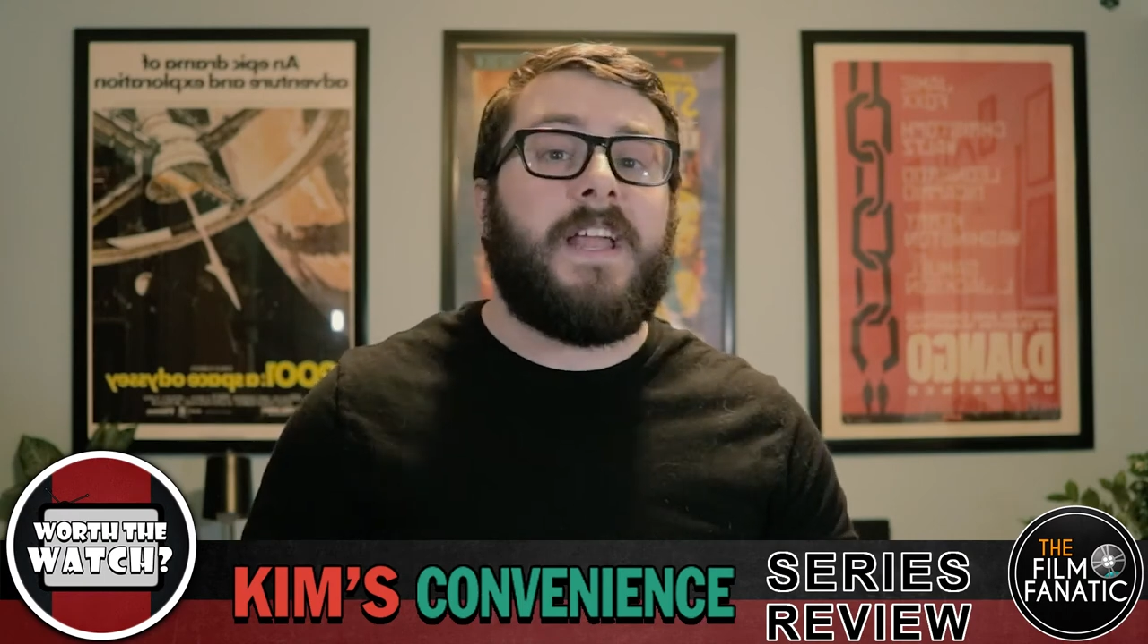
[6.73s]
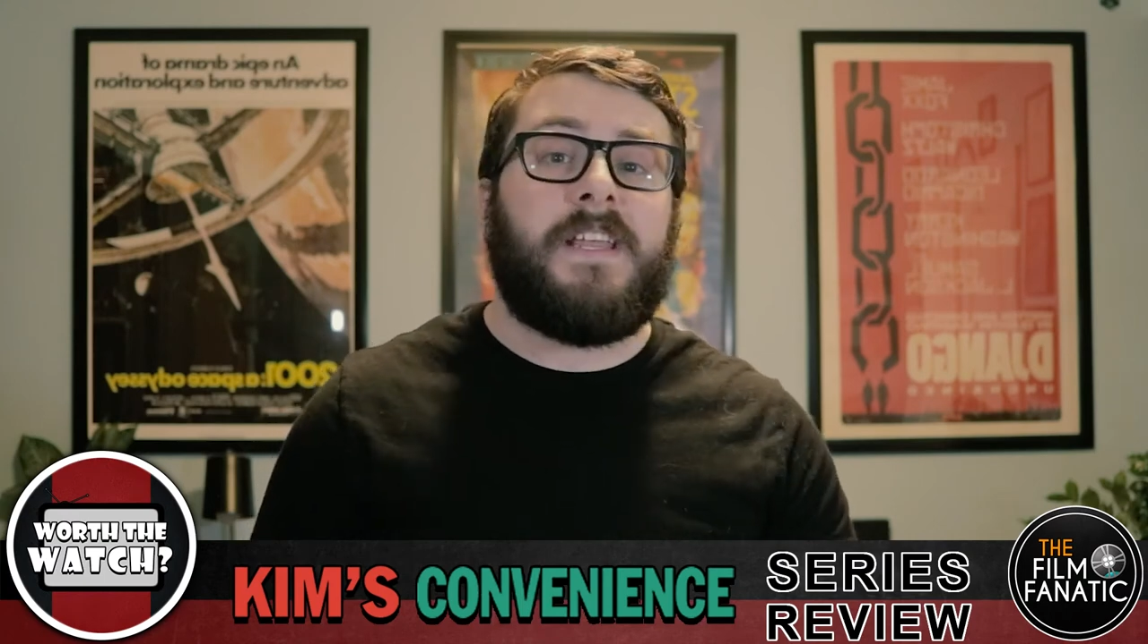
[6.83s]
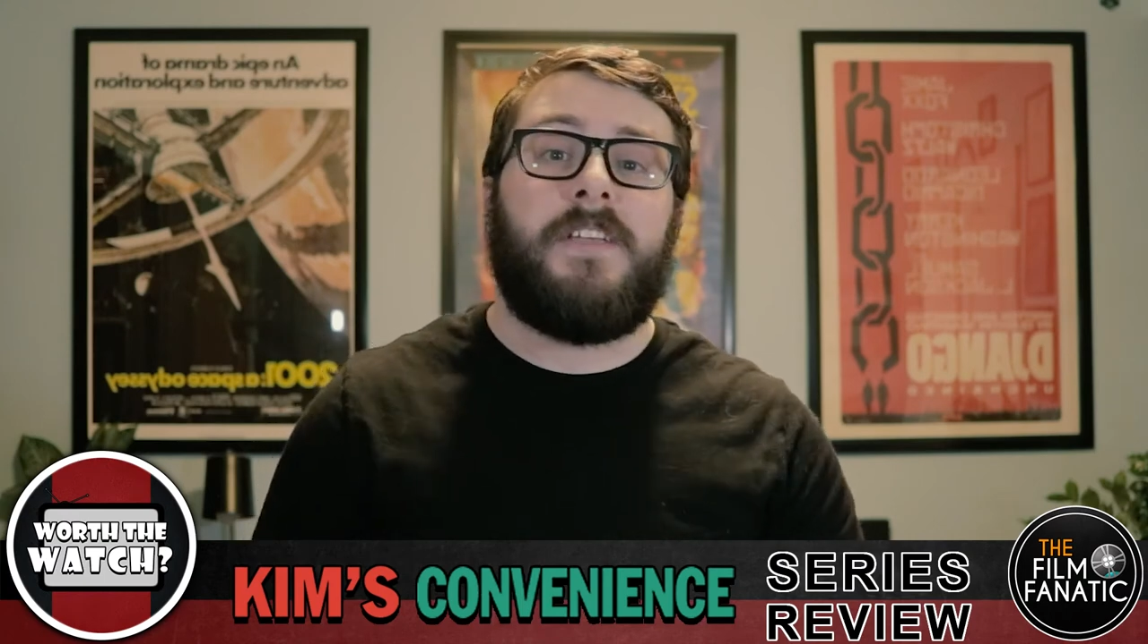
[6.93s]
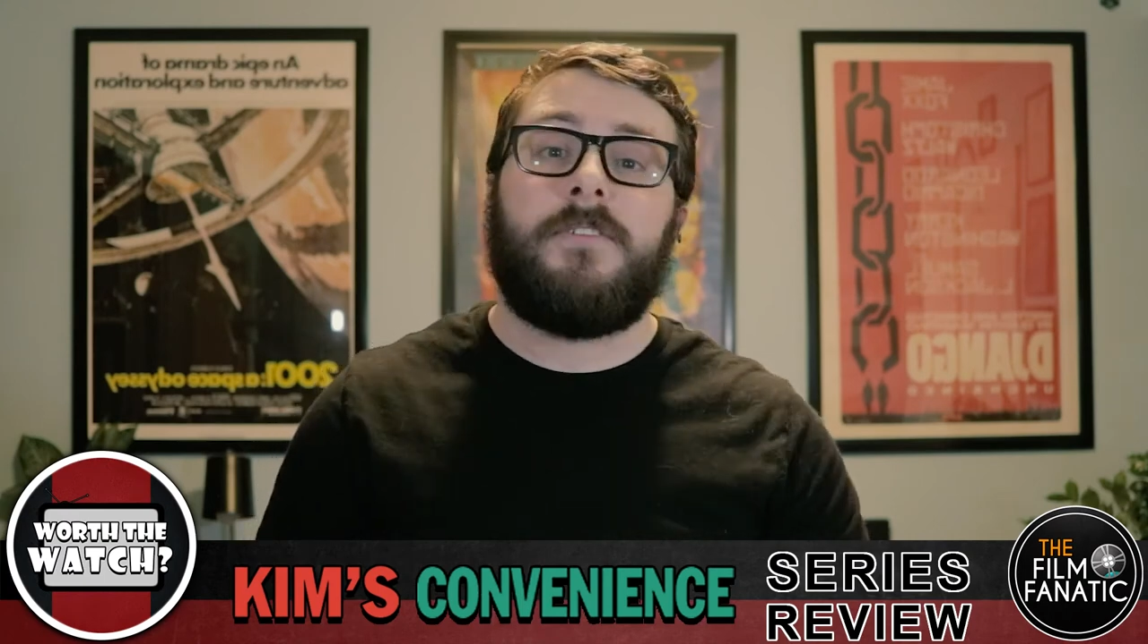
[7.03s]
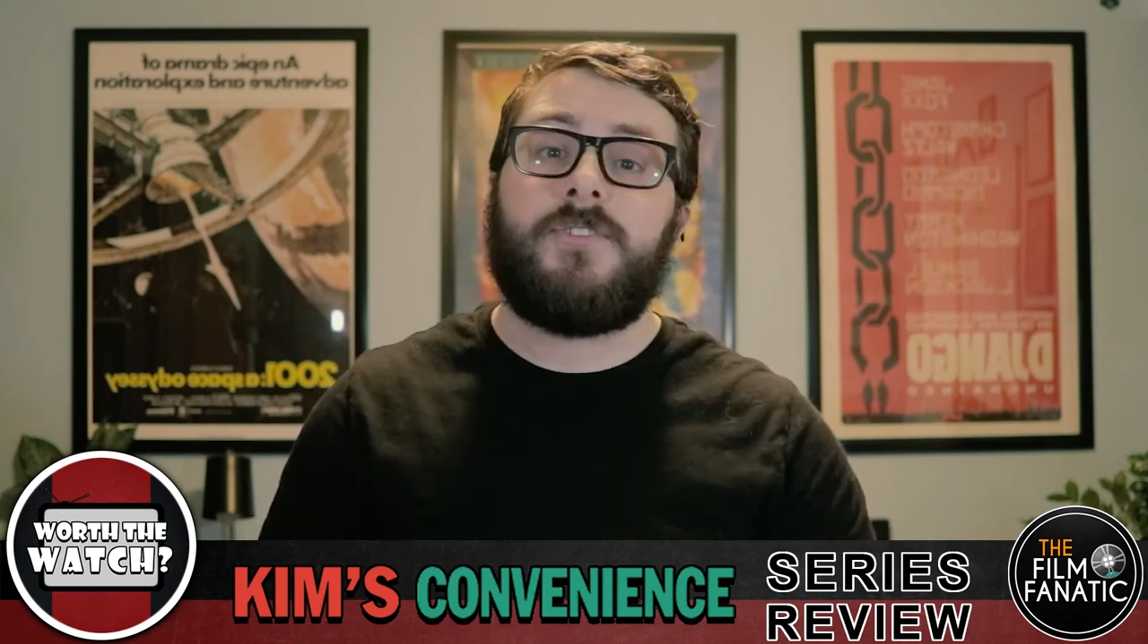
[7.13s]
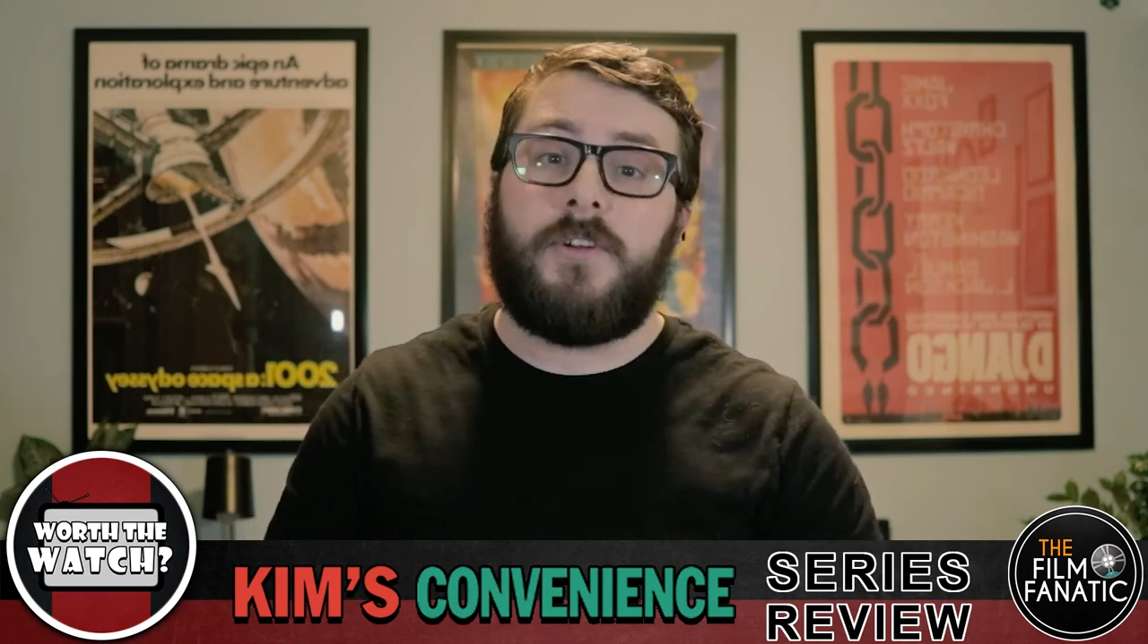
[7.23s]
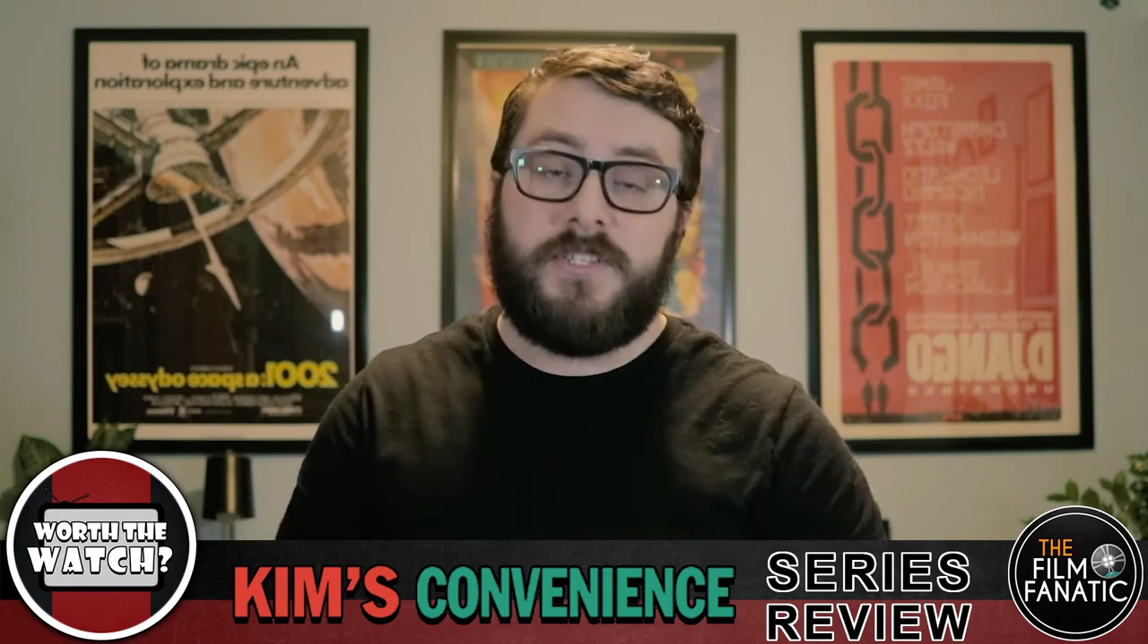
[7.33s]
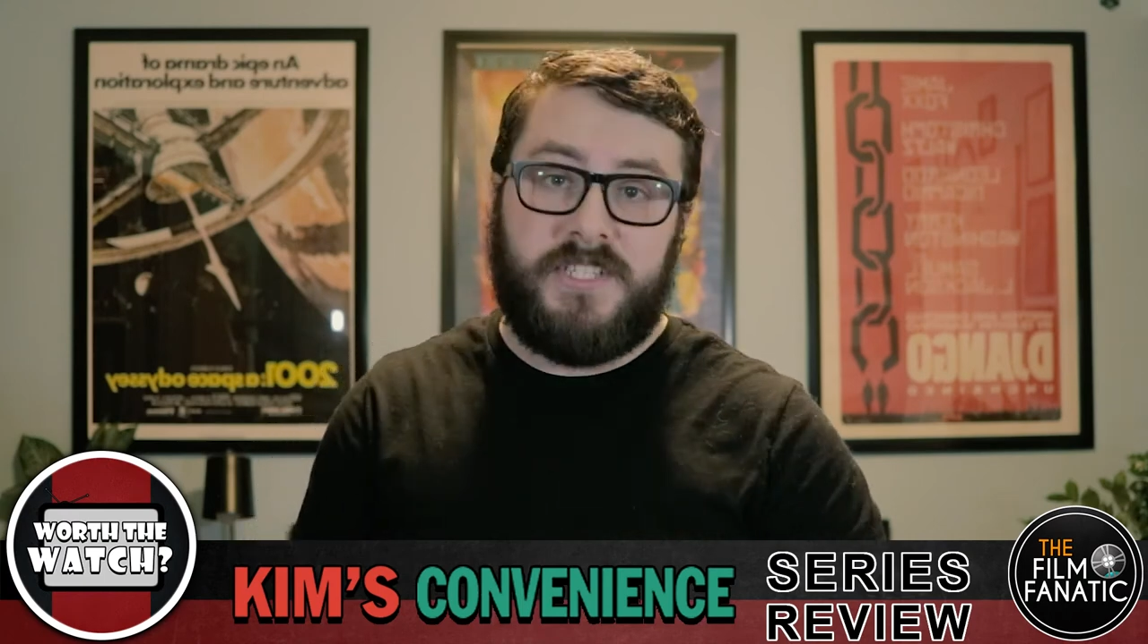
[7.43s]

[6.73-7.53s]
and here's our